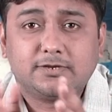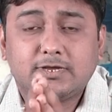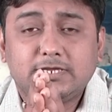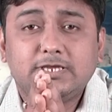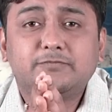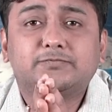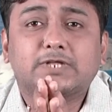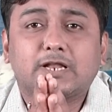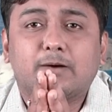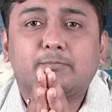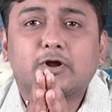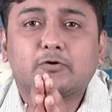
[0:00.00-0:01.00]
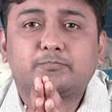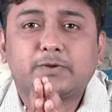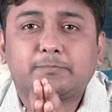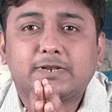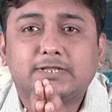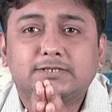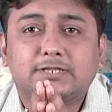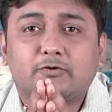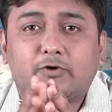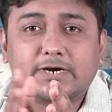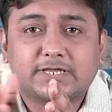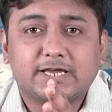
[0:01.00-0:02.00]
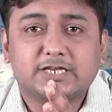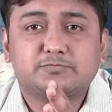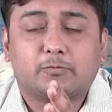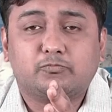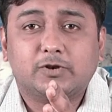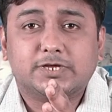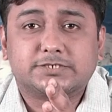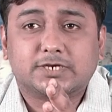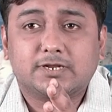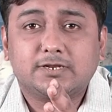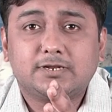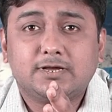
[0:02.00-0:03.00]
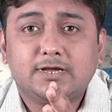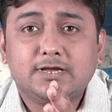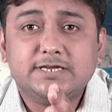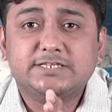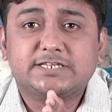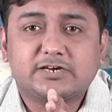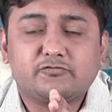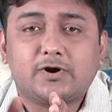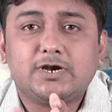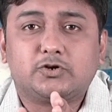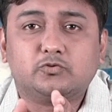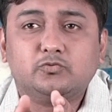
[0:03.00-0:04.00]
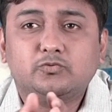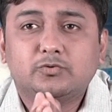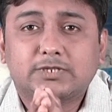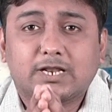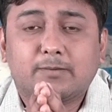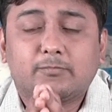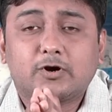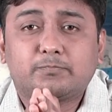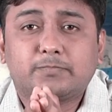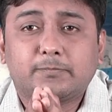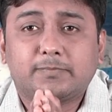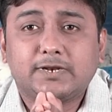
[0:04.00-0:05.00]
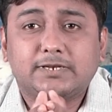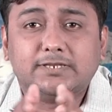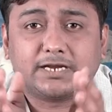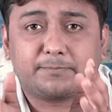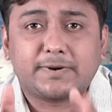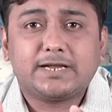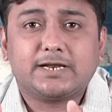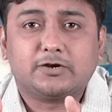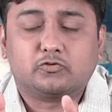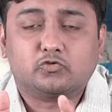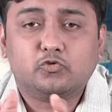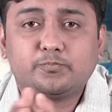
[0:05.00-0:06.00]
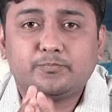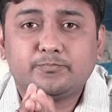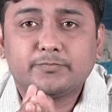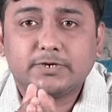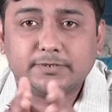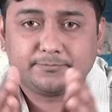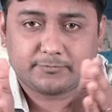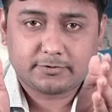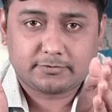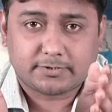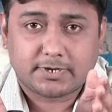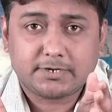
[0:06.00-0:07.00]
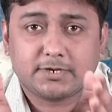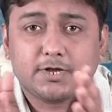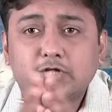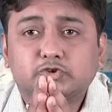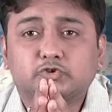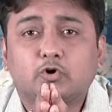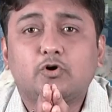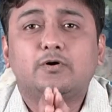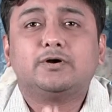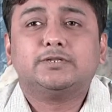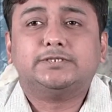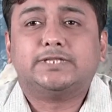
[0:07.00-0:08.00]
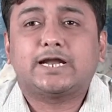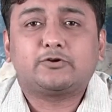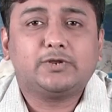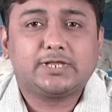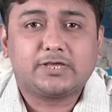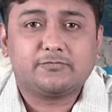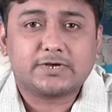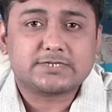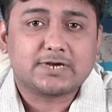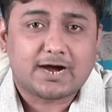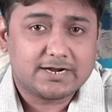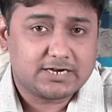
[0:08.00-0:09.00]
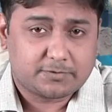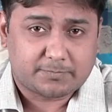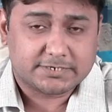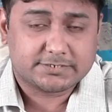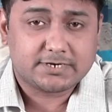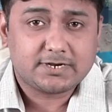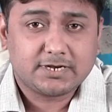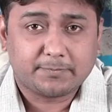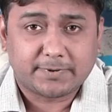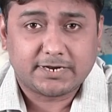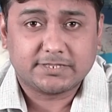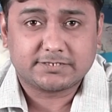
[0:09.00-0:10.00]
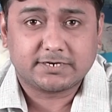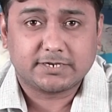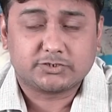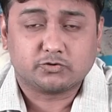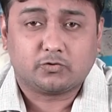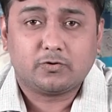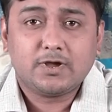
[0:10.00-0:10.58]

If the number of people in the working age population is equal to the number of people in the dependent group, right? So that will give us 100% dependency ratio.